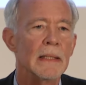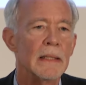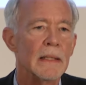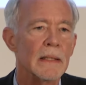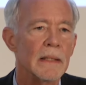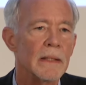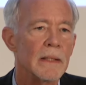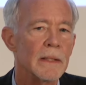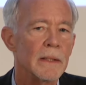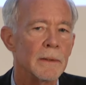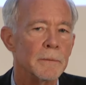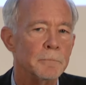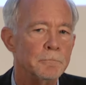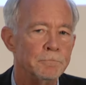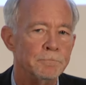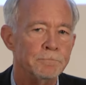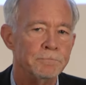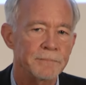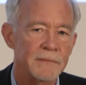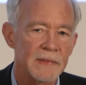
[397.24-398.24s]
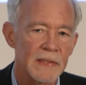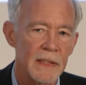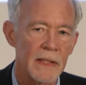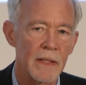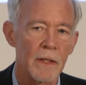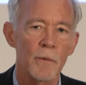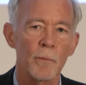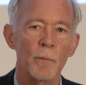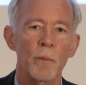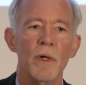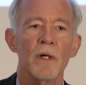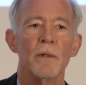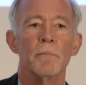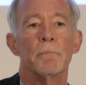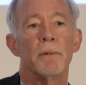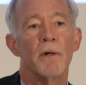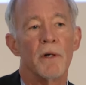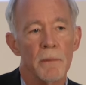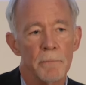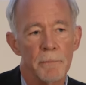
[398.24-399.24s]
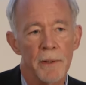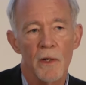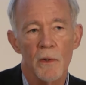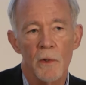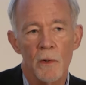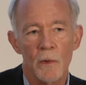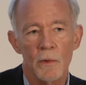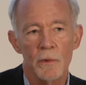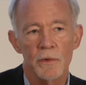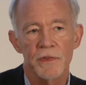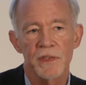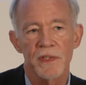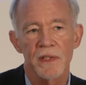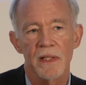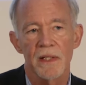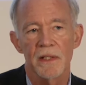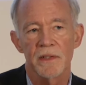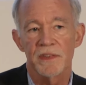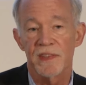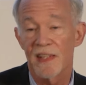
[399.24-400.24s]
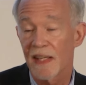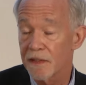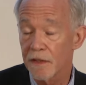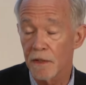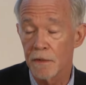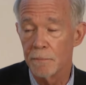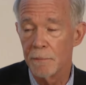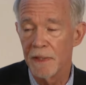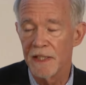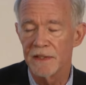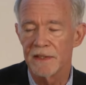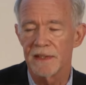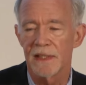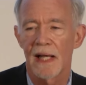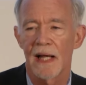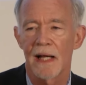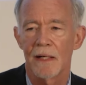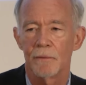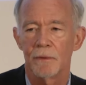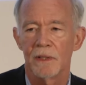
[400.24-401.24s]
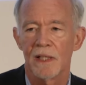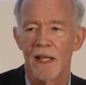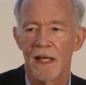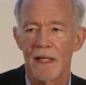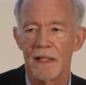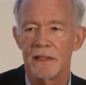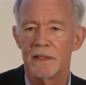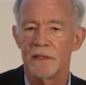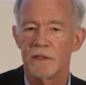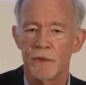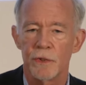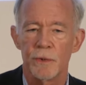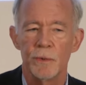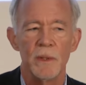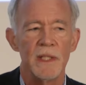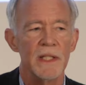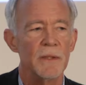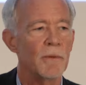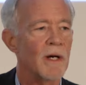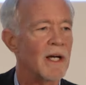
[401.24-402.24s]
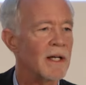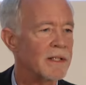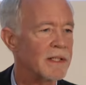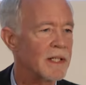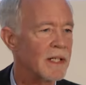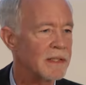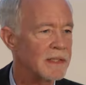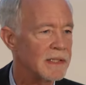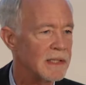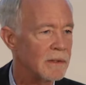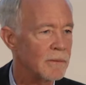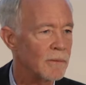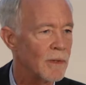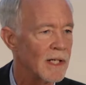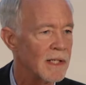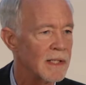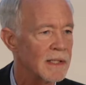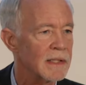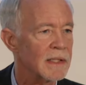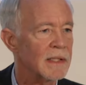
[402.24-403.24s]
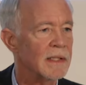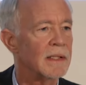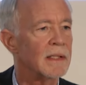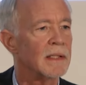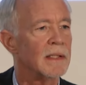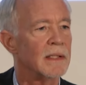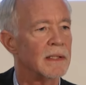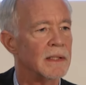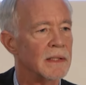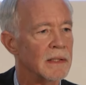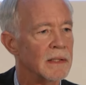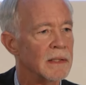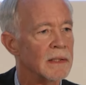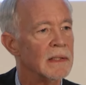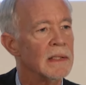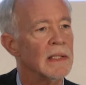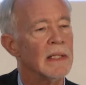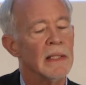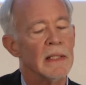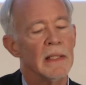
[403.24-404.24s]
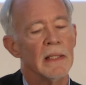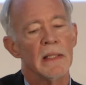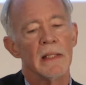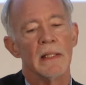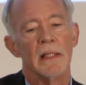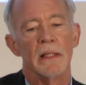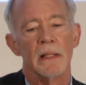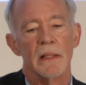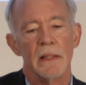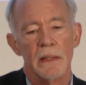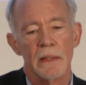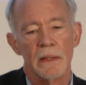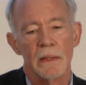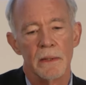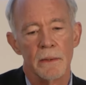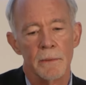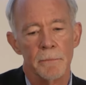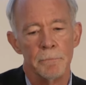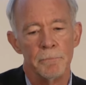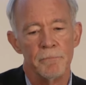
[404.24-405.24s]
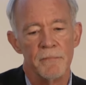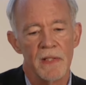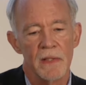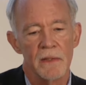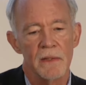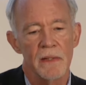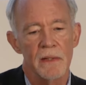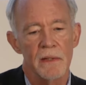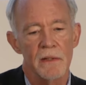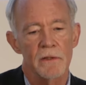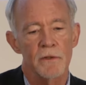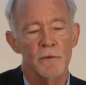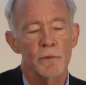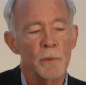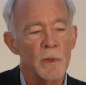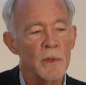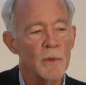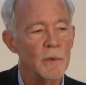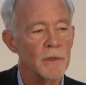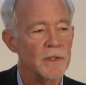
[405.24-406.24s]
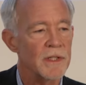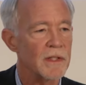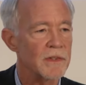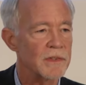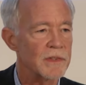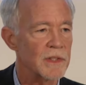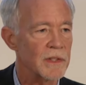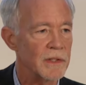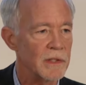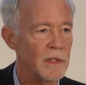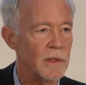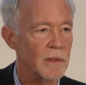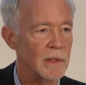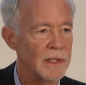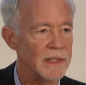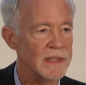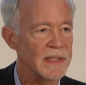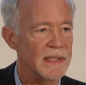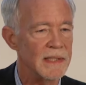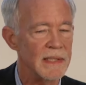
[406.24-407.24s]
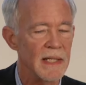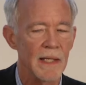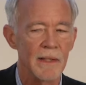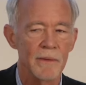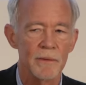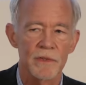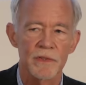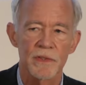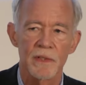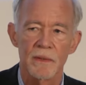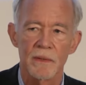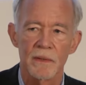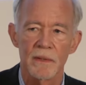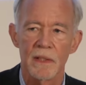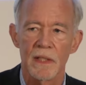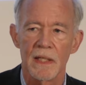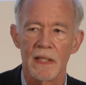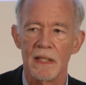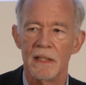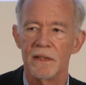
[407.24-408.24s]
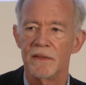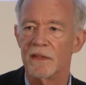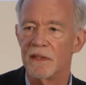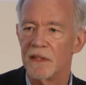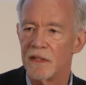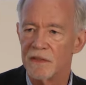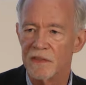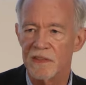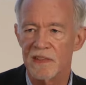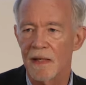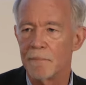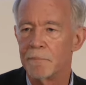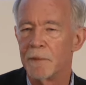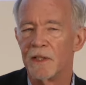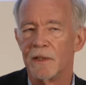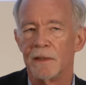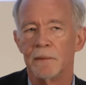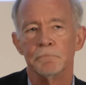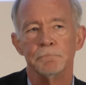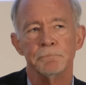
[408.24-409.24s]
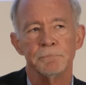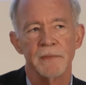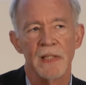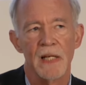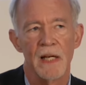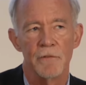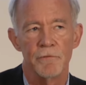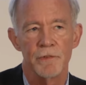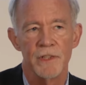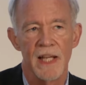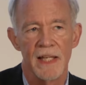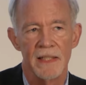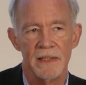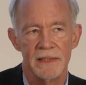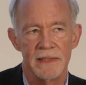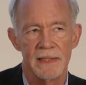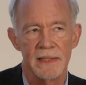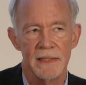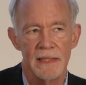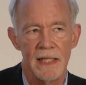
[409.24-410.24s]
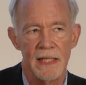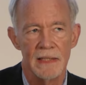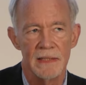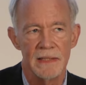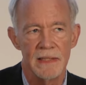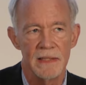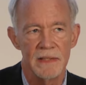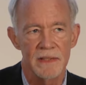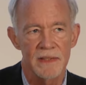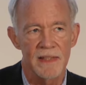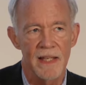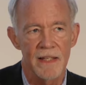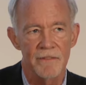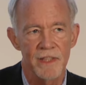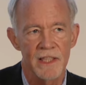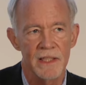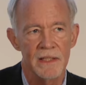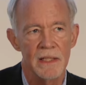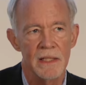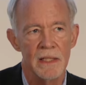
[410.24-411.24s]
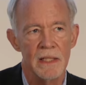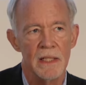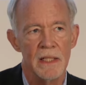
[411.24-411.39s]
um, were proposed a settlement outline to Iran and Iraq uh, um, through the Security Council in the summer of nineteen eighty-seven.